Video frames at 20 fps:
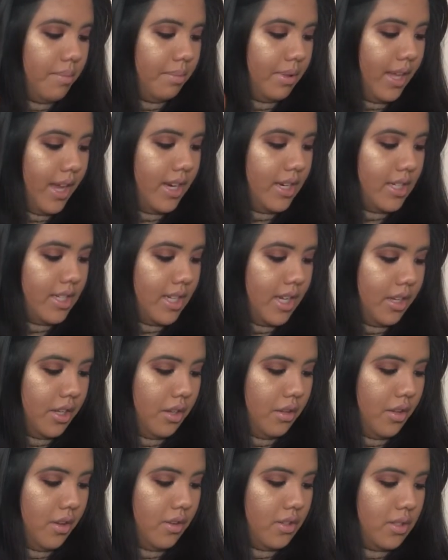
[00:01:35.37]
plant
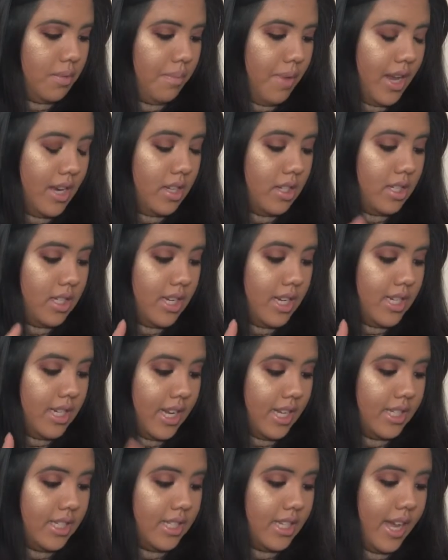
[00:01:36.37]
cellulose made to
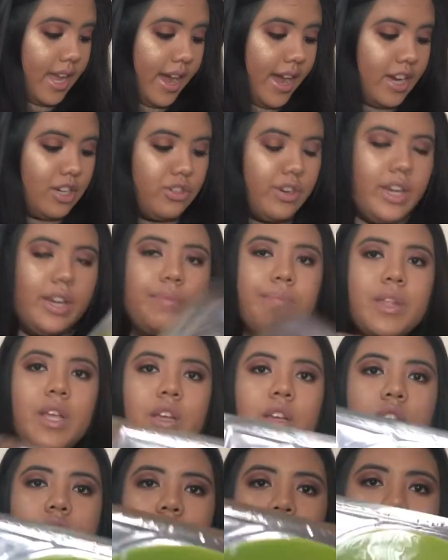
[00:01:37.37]
intensely hydrate.
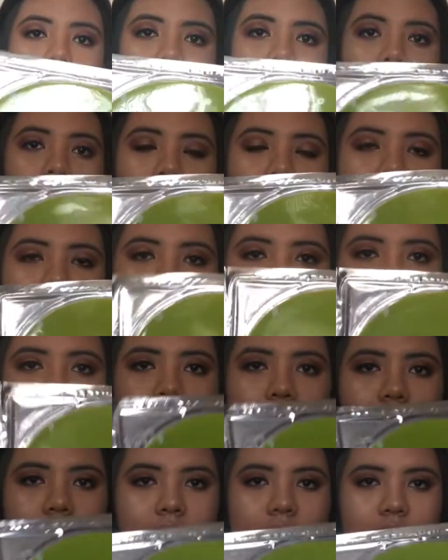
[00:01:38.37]
So what's good
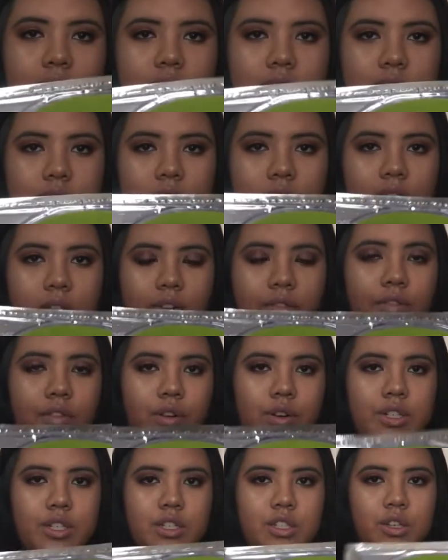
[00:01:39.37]
about that is it
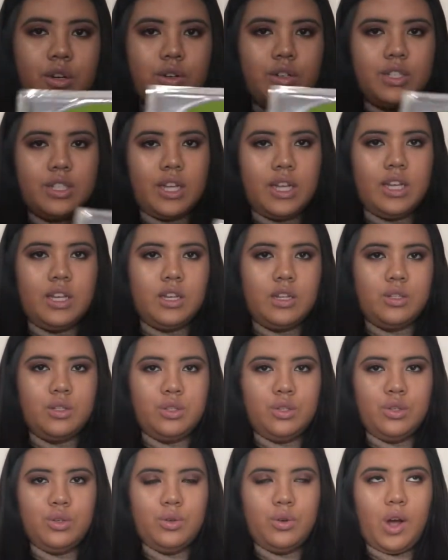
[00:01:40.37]
forces your skin
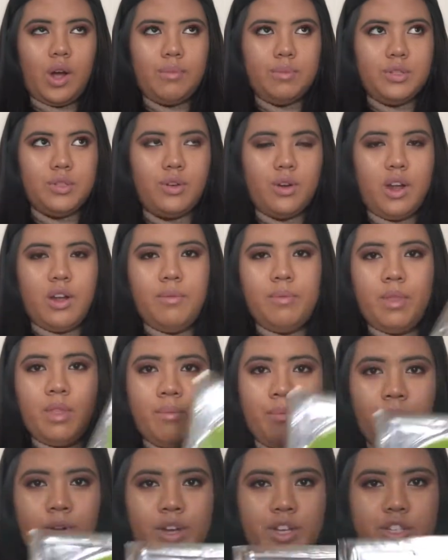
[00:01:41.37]
to absorb the
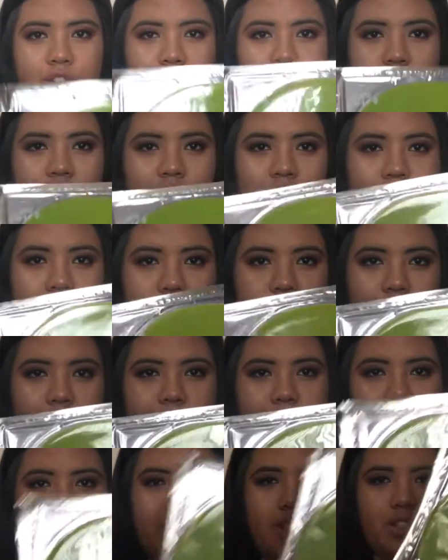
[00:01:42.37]
moisture of the
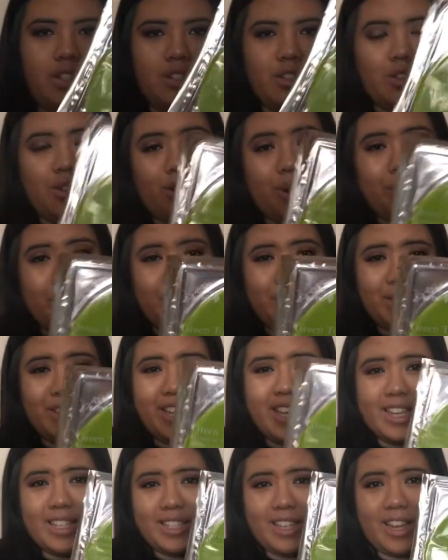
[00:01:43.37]
formulation. So I'm
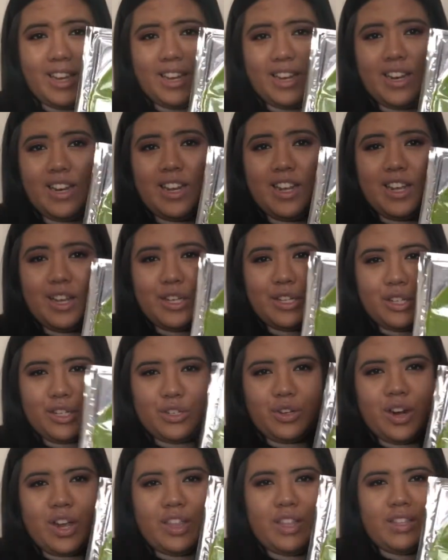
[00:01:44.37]
really excited to try